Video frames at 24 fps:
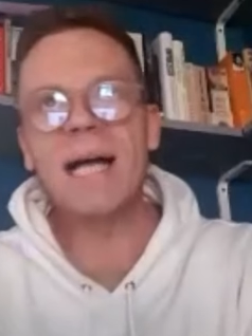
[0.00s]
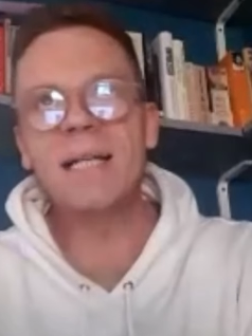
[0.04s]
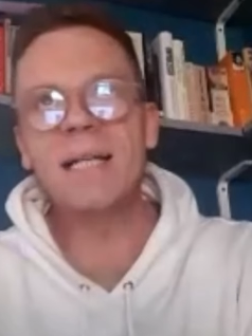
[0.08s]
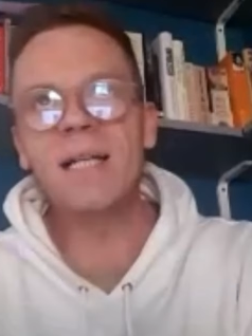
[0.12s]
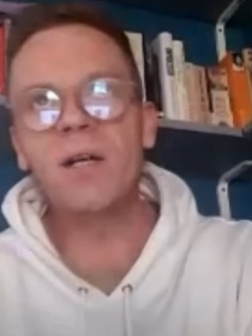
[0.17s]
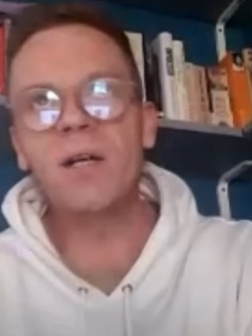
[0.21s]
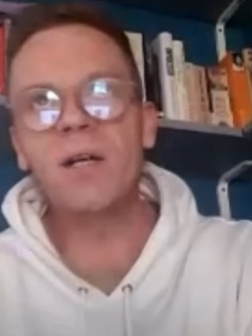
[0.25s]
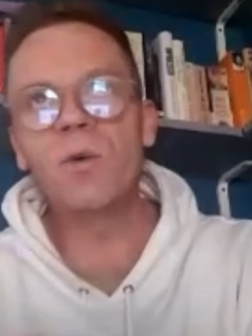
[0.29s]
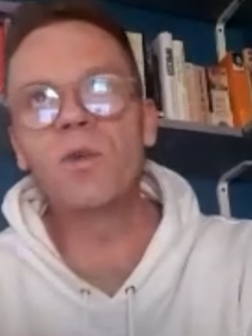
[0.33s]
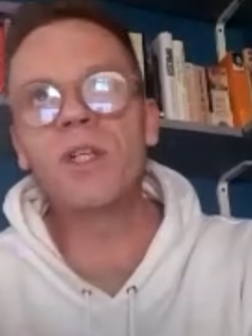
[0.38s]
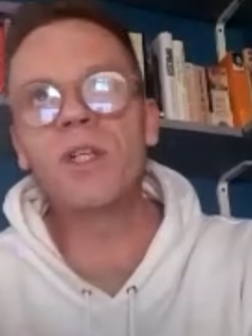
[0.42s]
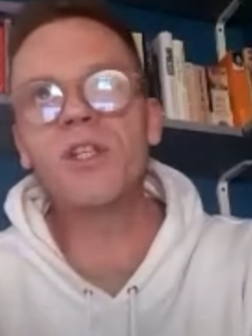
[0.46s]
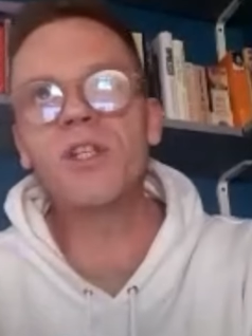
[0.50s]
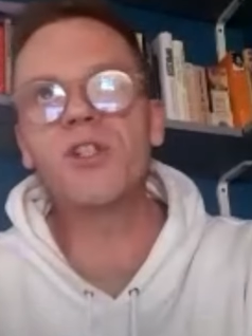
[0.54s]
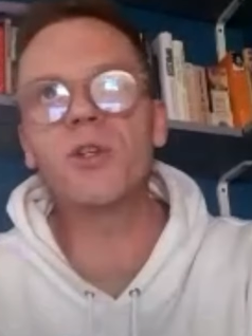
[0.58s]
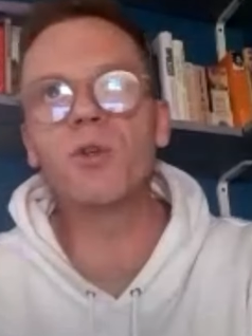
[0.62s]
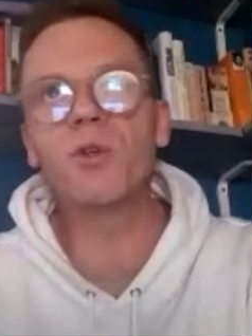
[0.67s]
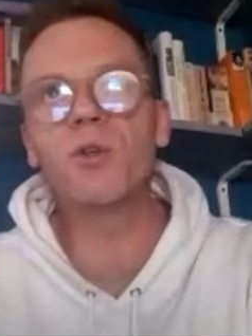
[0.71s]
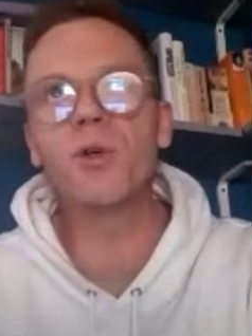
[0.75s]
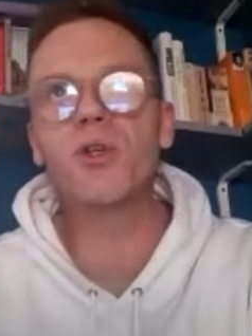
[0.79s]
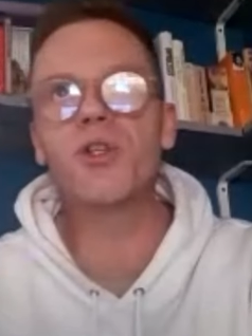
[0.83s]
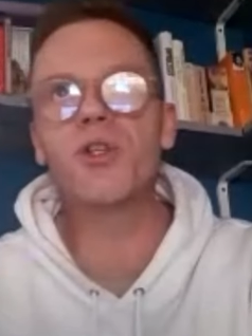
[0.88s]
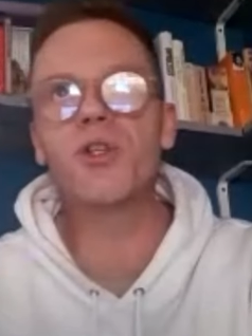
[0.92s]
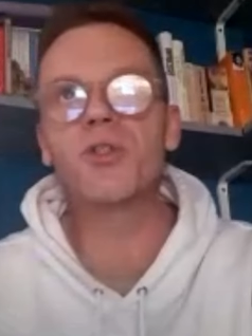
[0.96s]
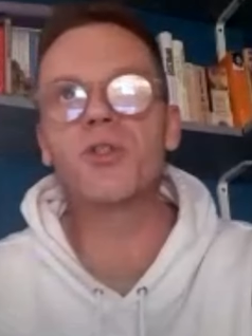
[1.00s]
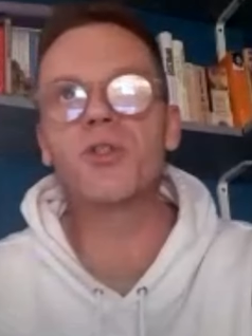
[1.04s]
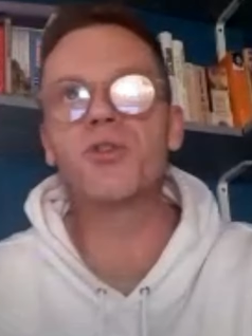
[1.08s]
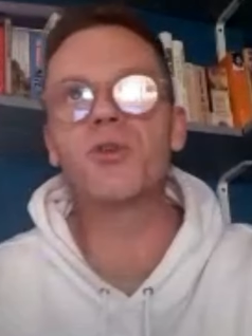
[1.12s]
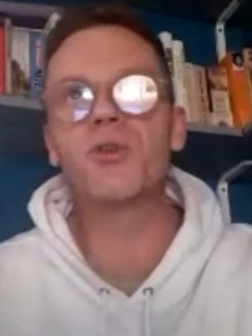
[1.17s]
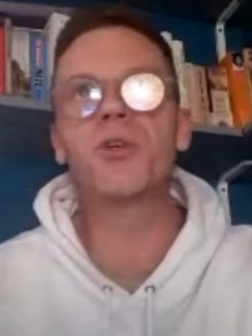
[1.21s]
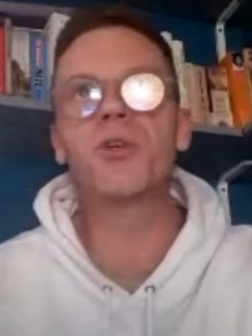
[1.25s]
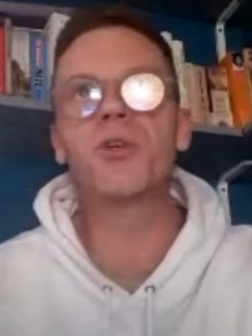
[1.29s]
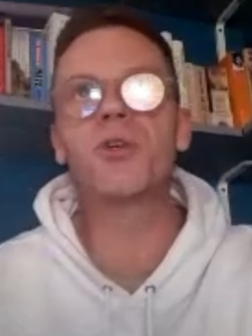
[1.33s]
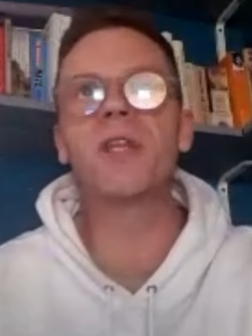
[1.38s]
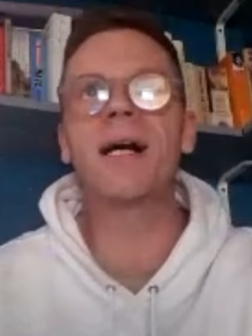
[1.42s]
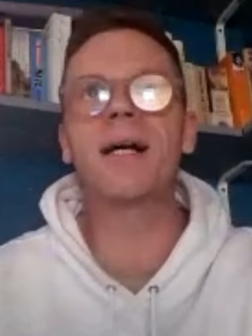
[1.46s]
And the only solution
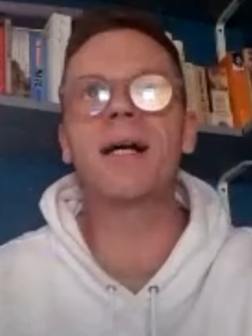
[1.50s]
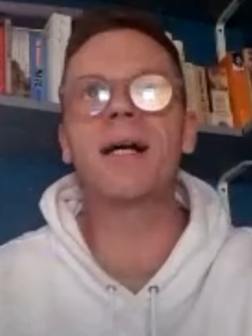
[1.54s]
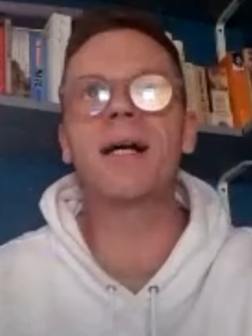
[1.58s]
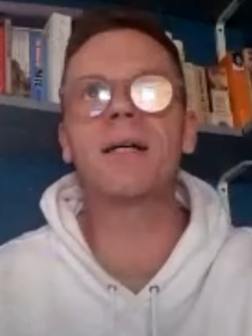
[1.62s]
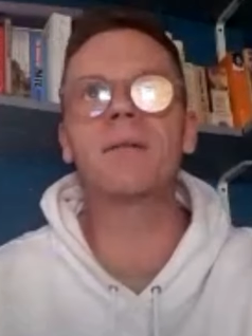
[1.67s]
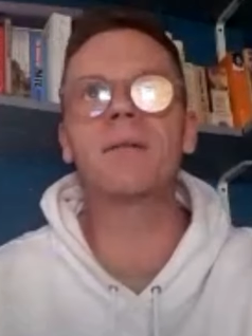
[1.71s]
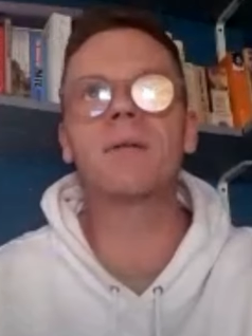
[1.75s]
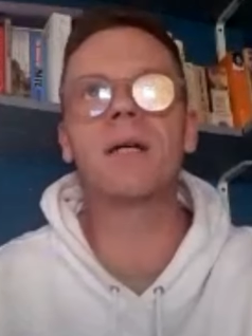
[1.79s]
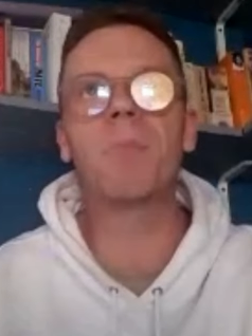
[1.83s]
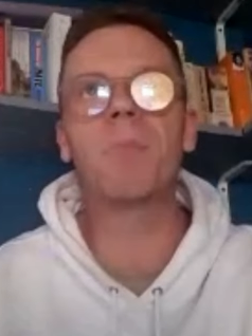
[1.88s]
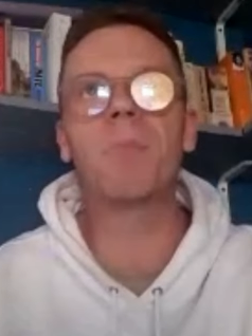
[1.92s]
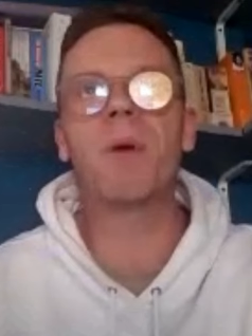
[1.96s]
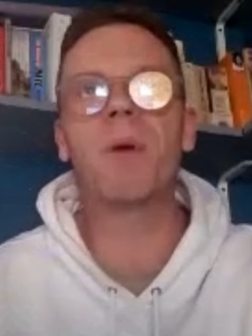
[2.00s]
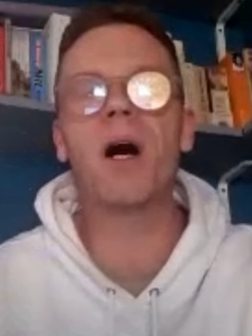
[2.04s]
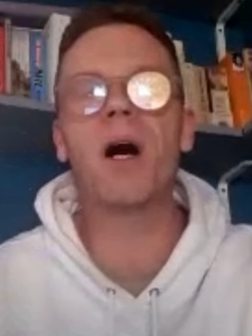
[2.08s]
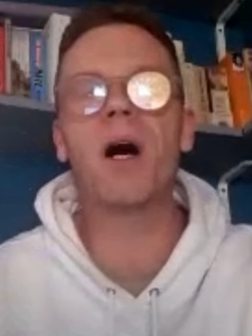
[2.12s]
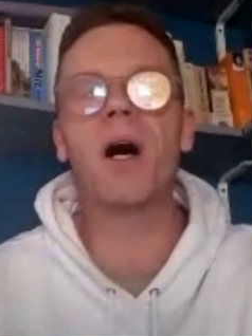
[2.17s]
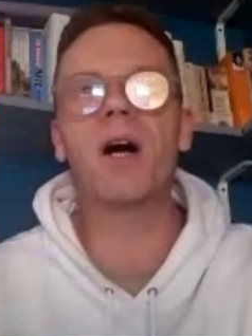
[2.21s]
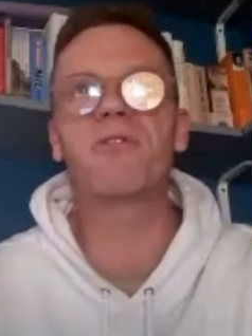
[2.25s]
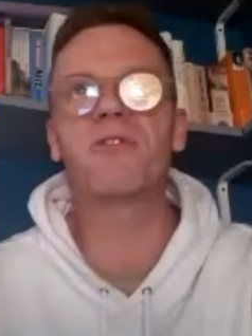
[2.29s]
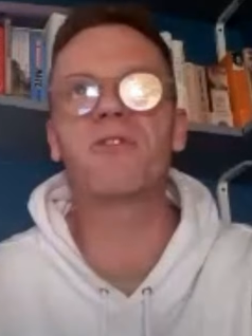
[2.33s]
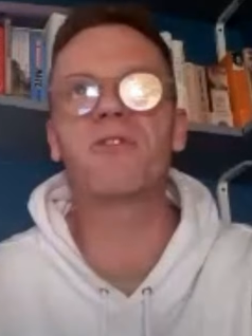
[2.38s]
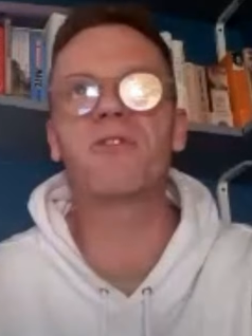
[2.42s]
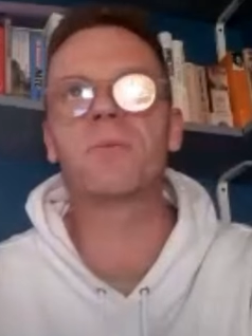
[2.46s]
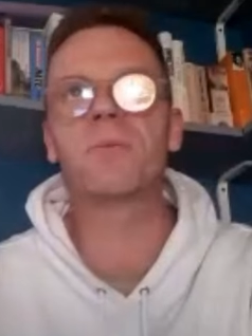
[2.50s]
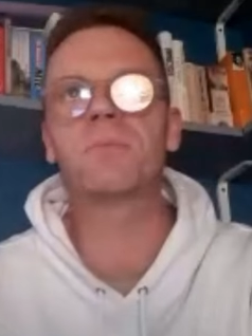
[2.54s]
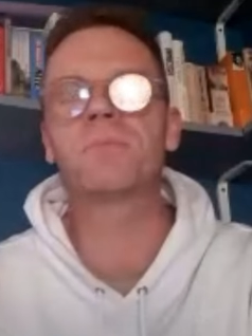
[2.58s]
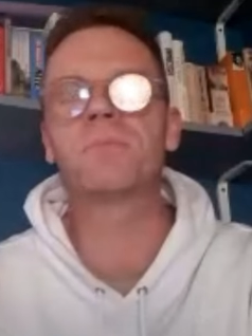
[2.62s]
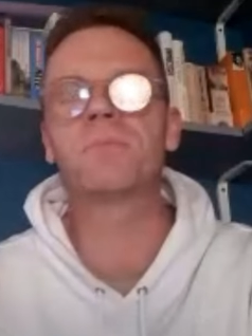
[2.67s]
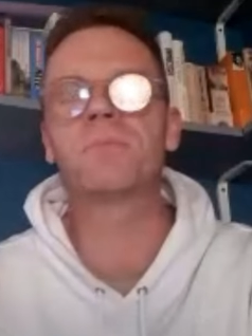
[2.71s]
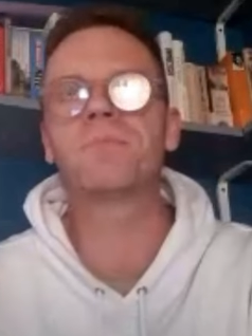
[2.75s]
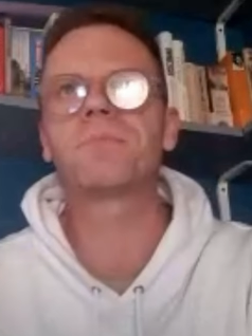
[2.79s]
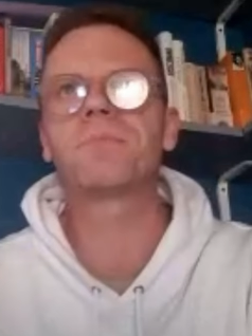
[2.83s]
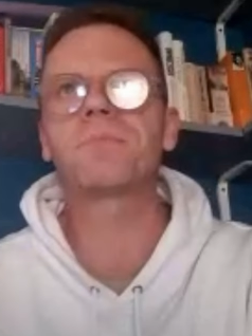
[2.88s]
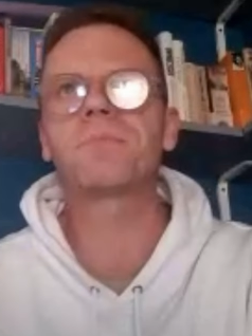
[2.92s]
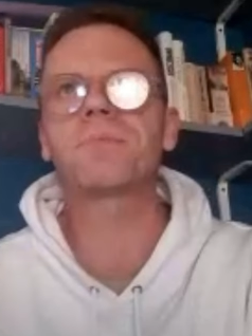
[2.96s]
to that, apart from